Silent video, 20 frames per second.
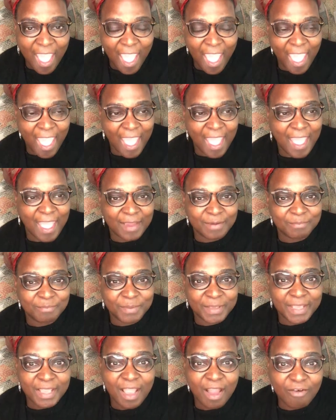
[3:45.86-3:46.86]
and
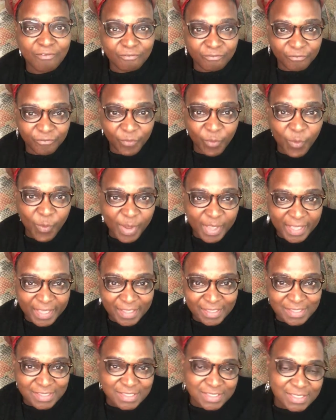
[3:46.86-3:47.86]
be a
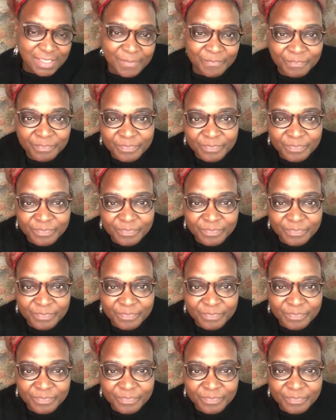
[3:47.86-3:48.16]
voice